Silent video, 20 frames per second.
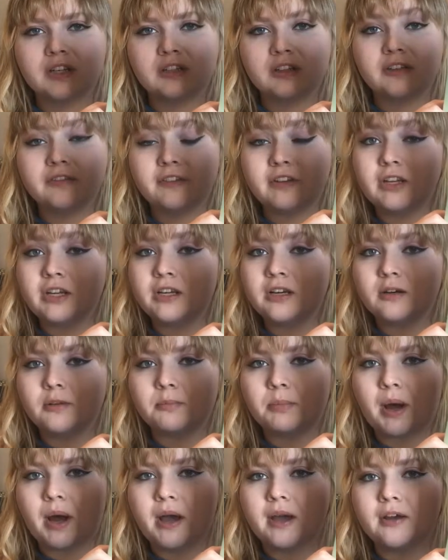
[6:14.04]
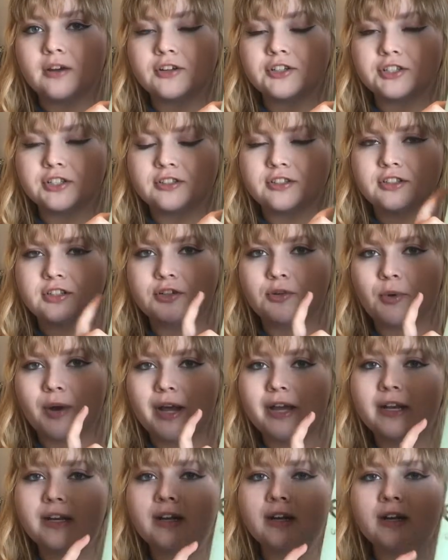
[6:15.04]
Lavinia by Ursula Le
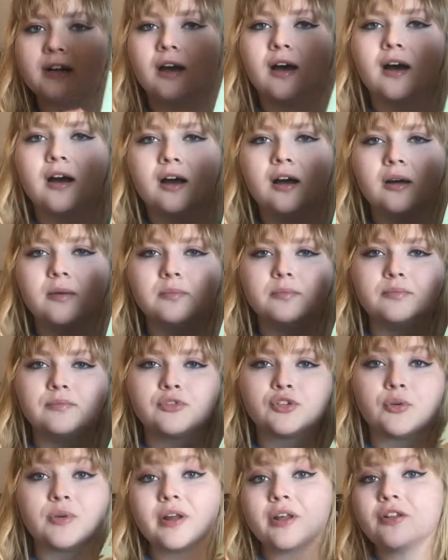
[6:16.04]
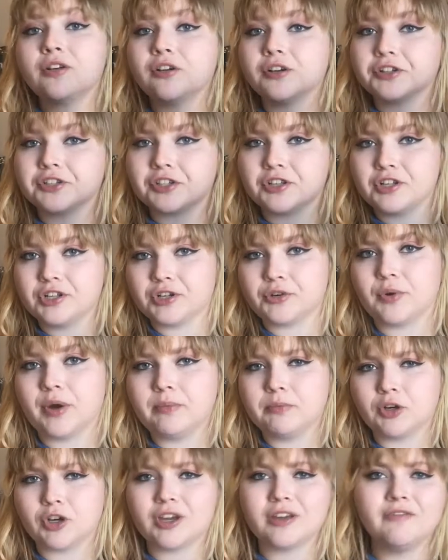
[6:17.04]
Guin. Um, so another Ursula Le
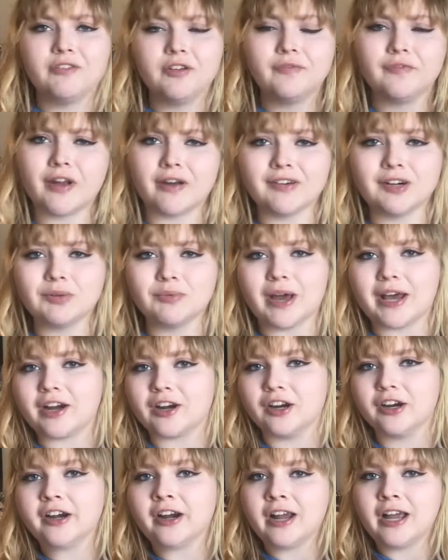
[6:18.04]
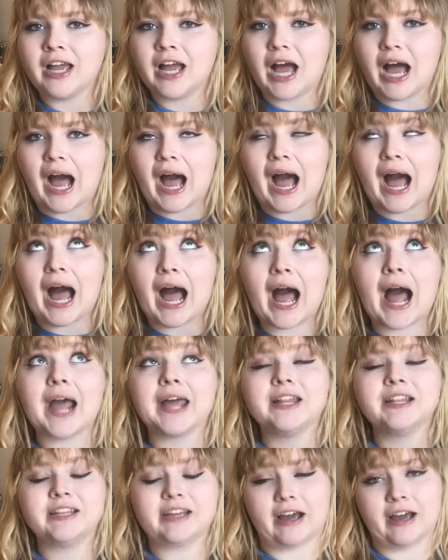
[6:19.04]
Guin book. If you've never read her,
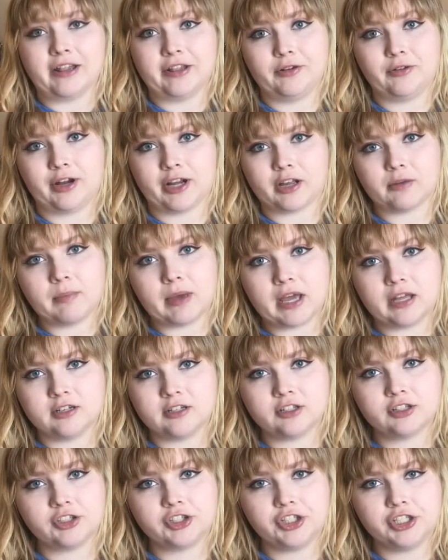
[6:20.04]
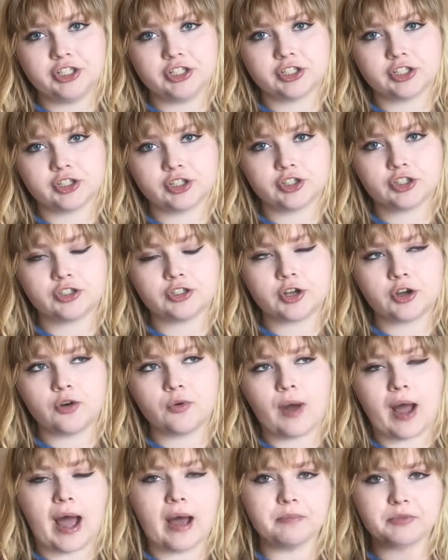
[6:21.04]
highly, highly recommend. She is just
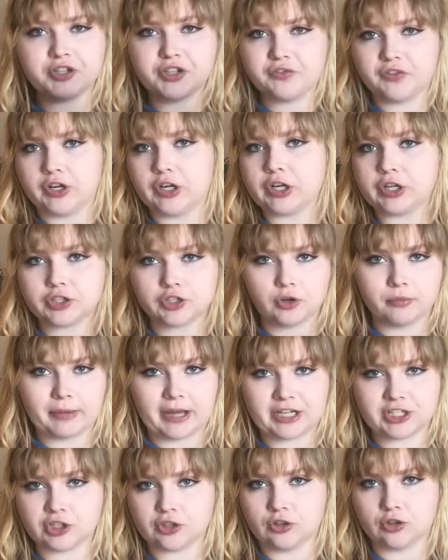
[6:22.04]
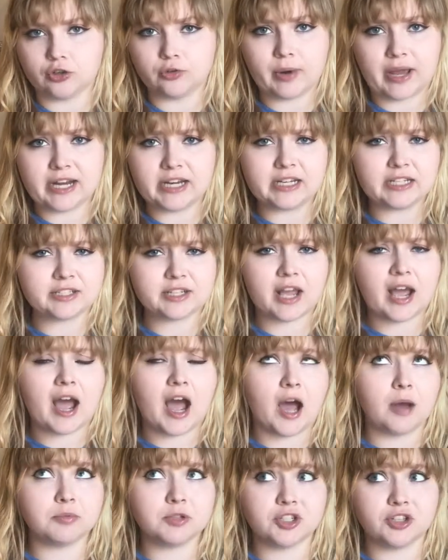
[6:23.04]
so atmospheric, so magical. Her writing is
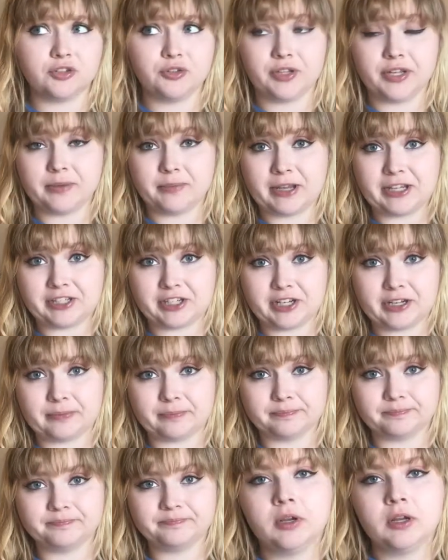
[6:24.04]
absolutely amazing.